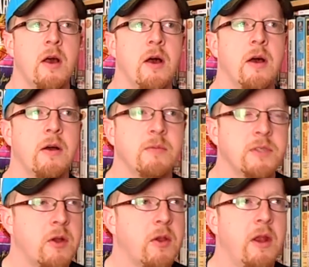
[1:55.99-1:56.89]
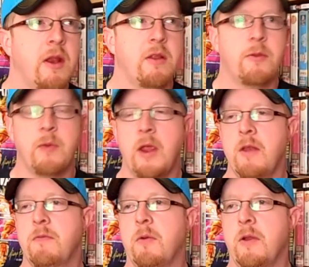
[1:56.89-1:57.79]
Starrcade 83,
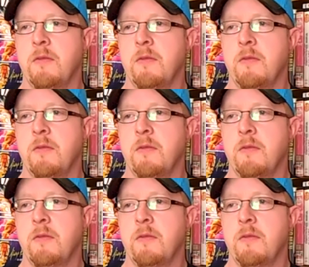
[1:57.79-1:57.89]
84,